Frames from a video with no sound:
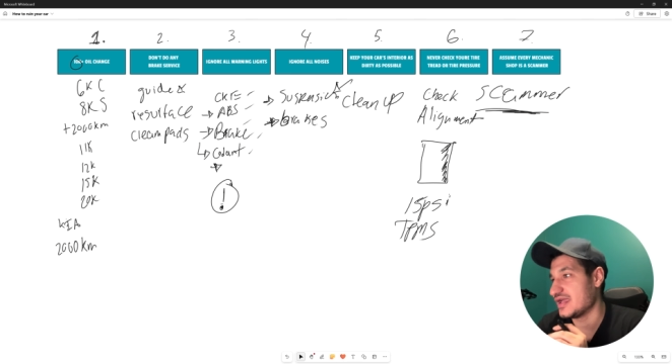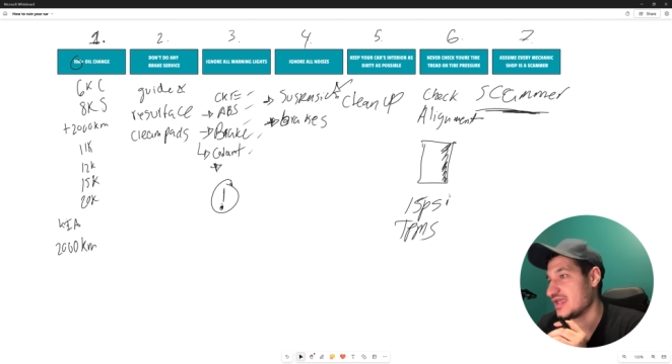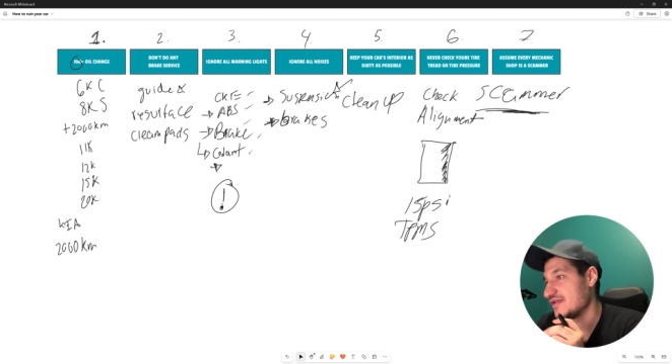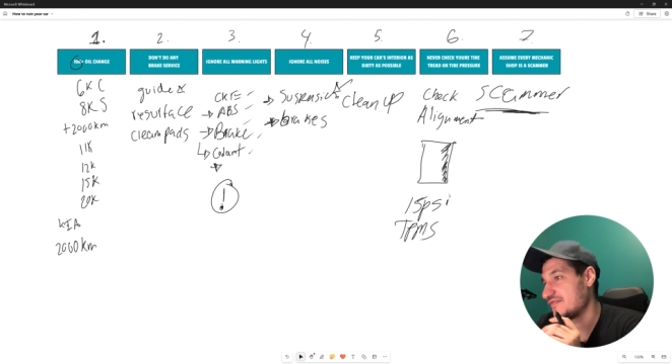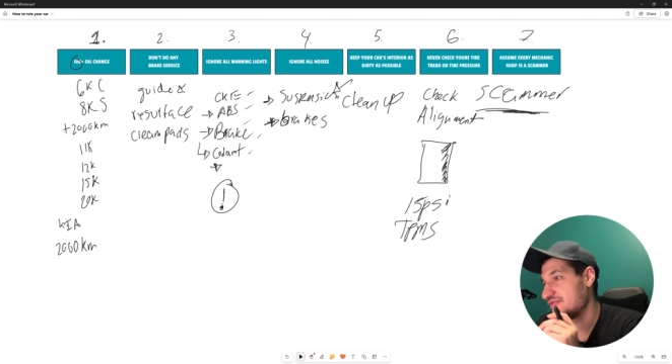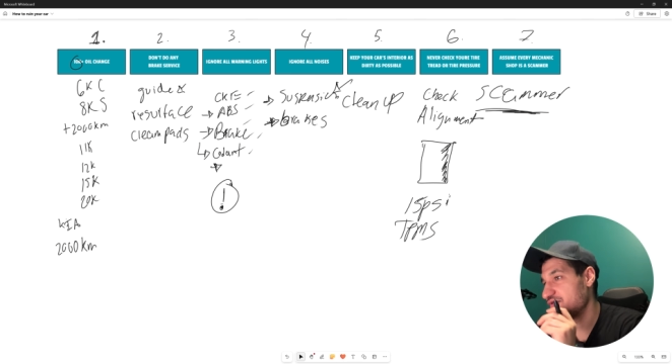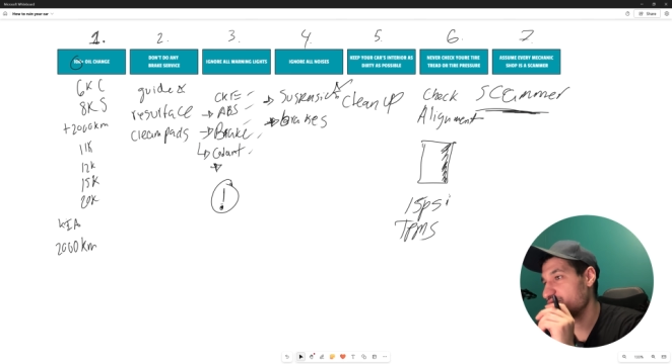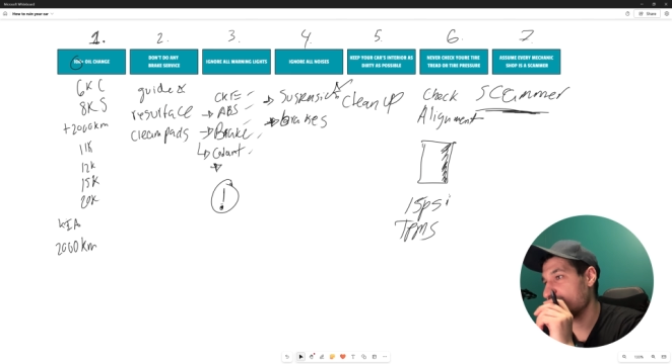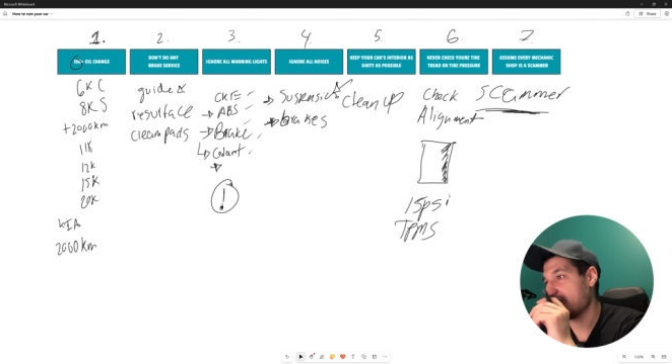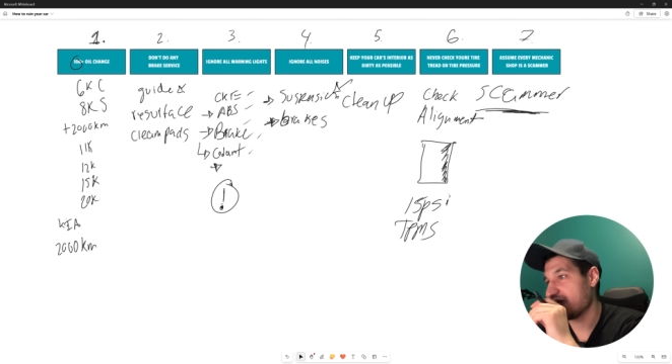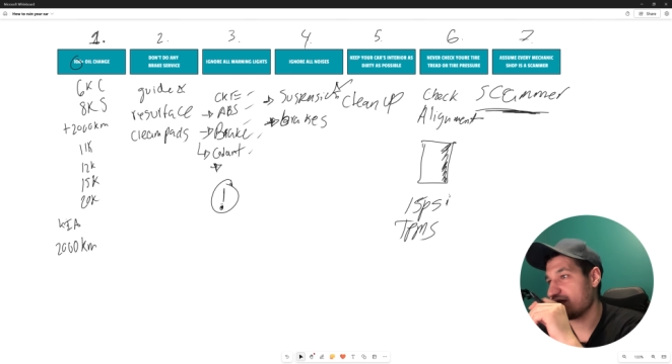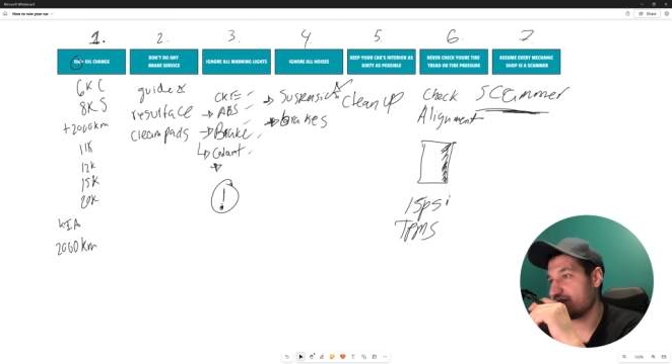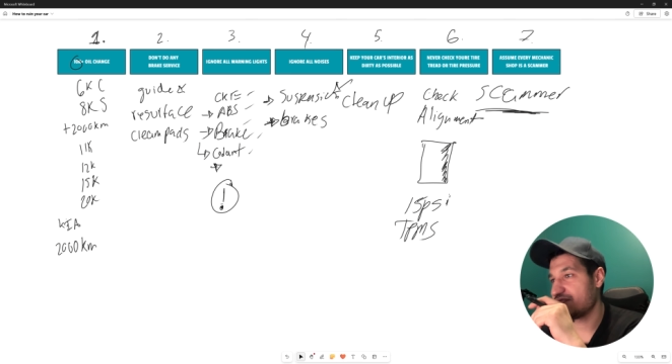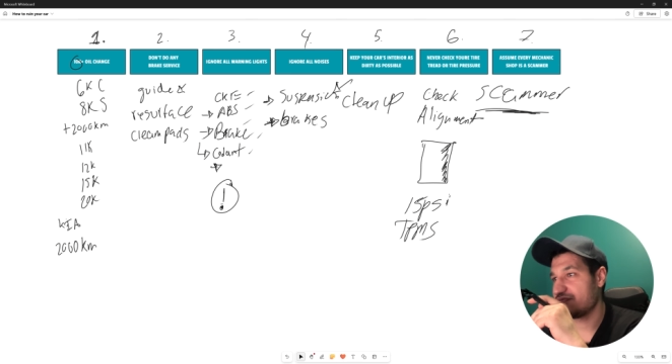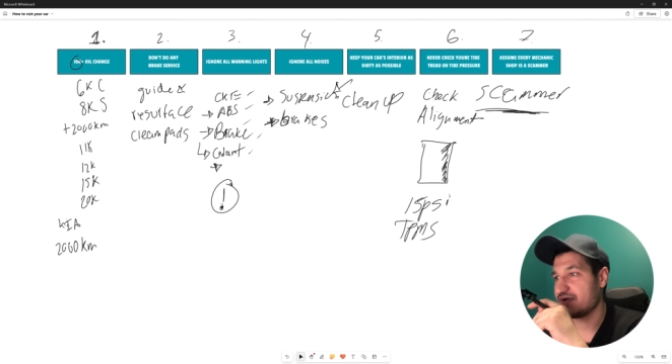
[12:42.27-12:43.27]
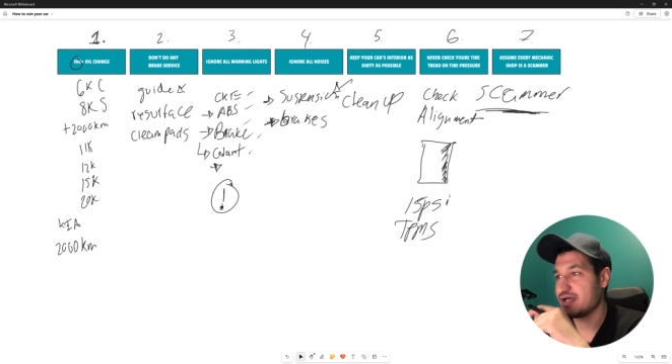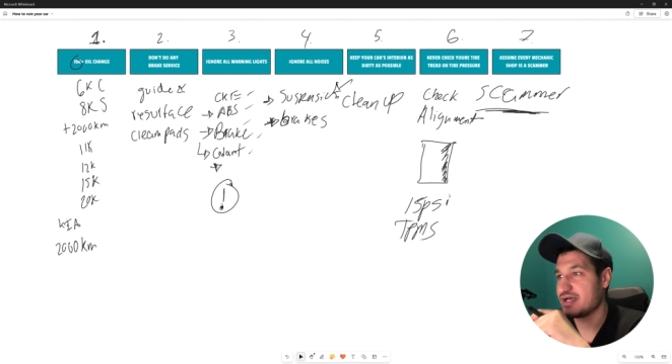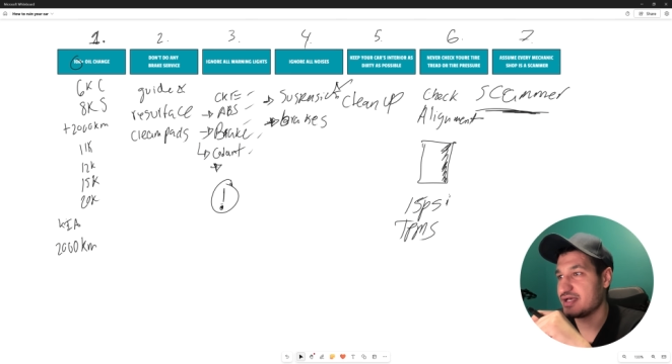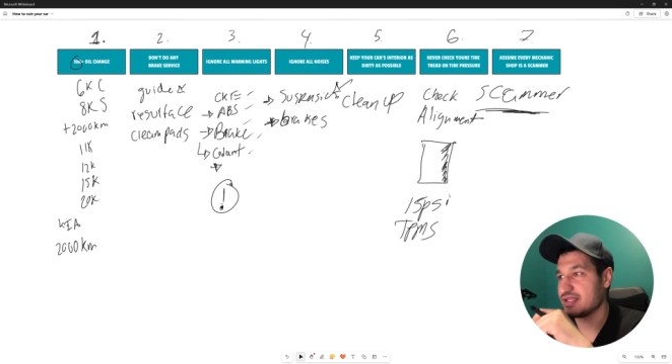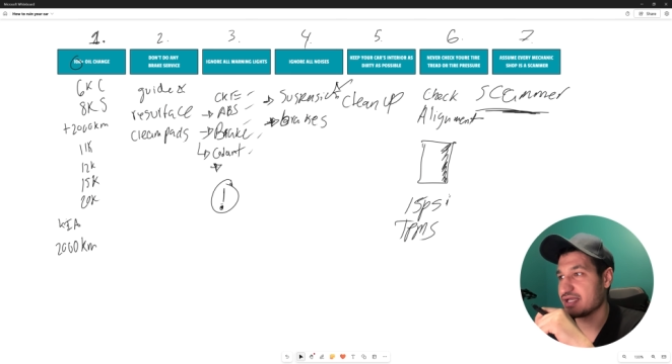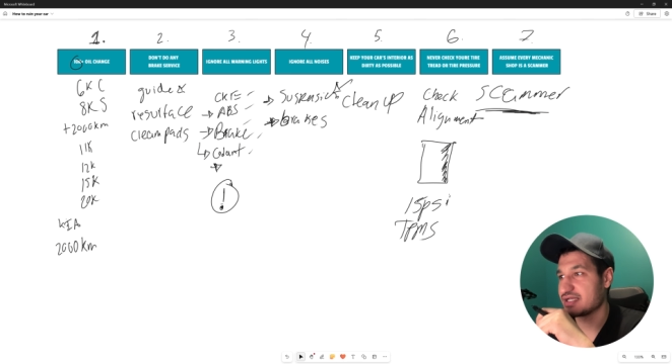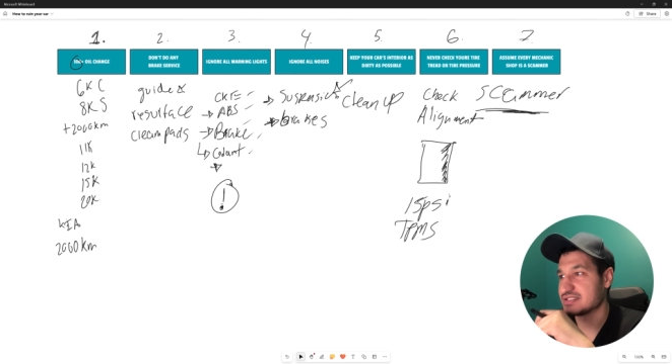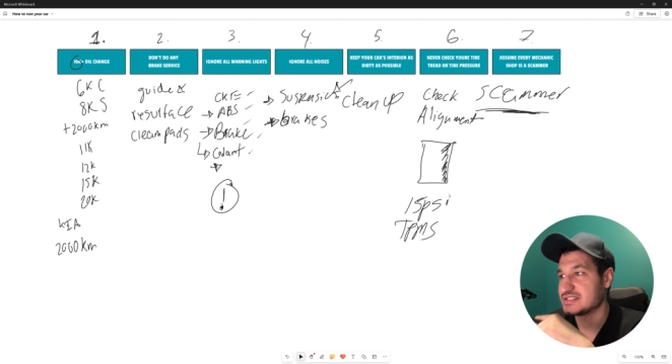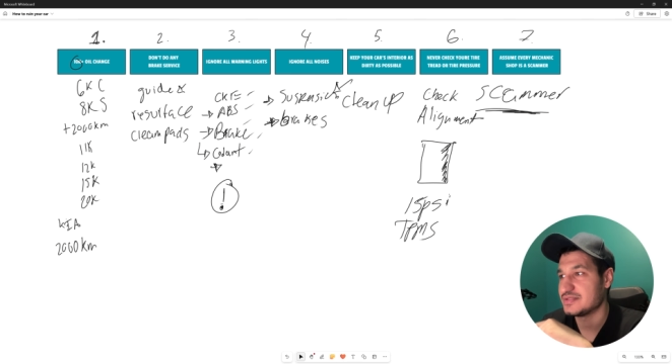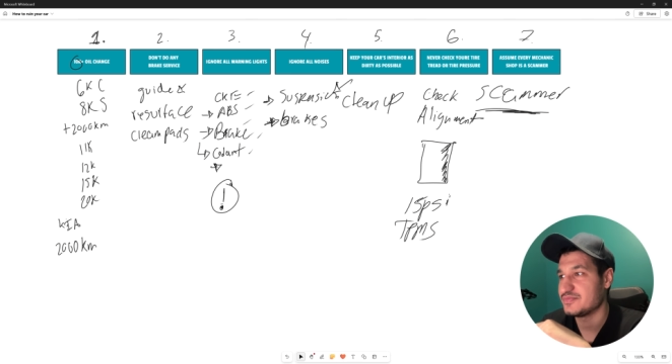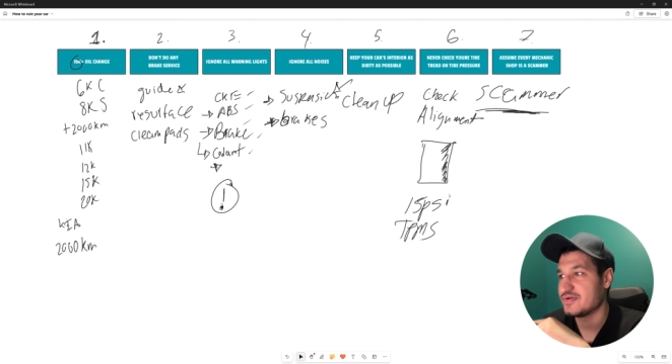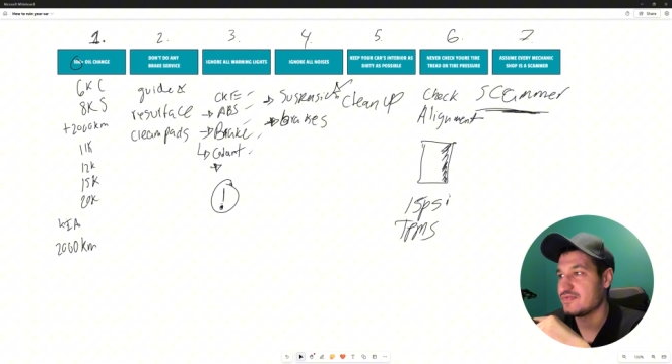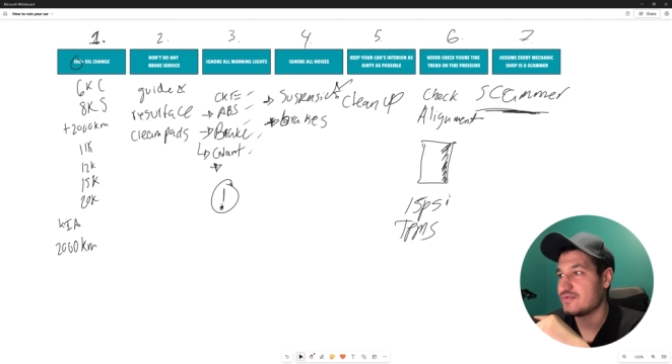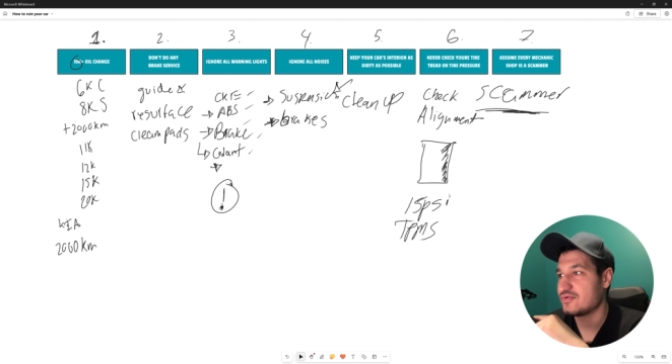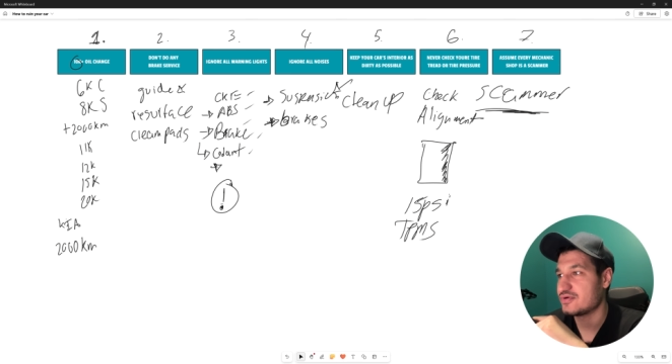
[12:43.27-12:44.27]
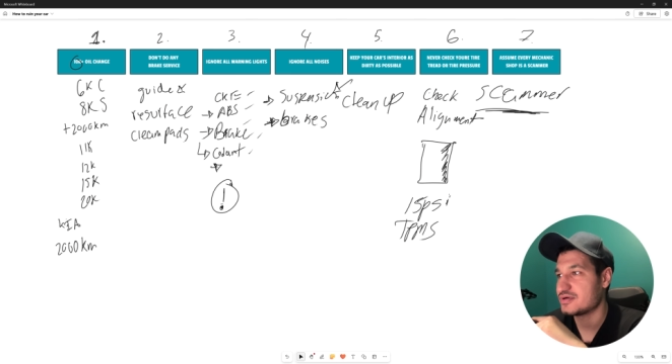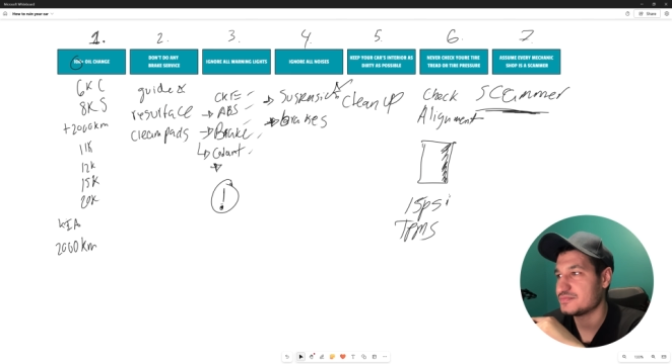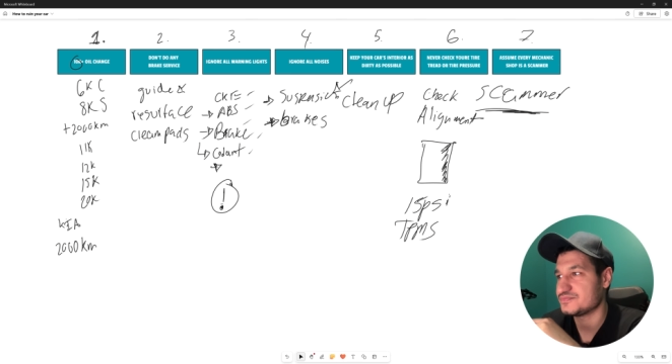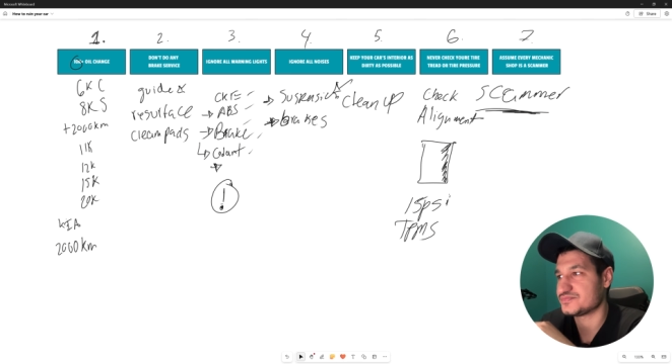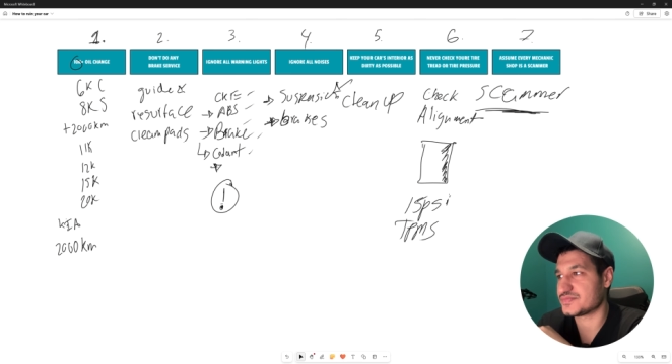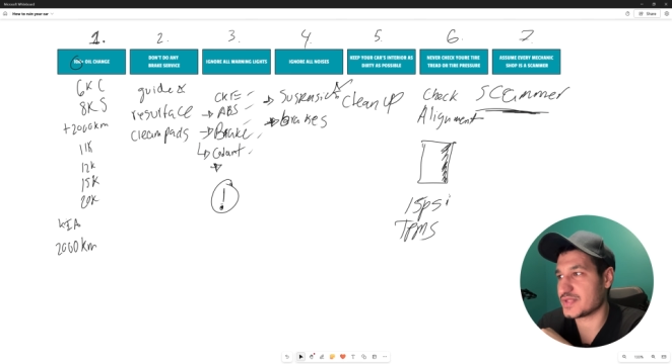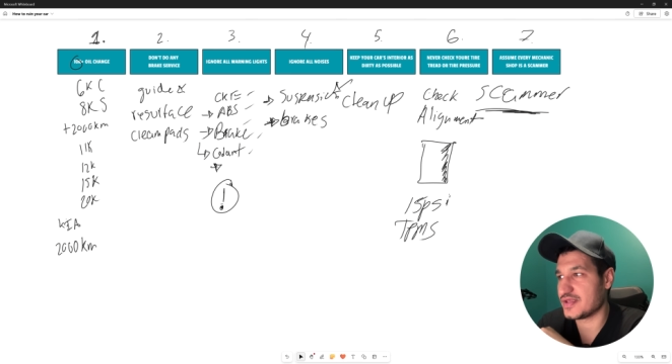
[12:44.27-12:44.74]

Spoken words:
If you have, like I said before,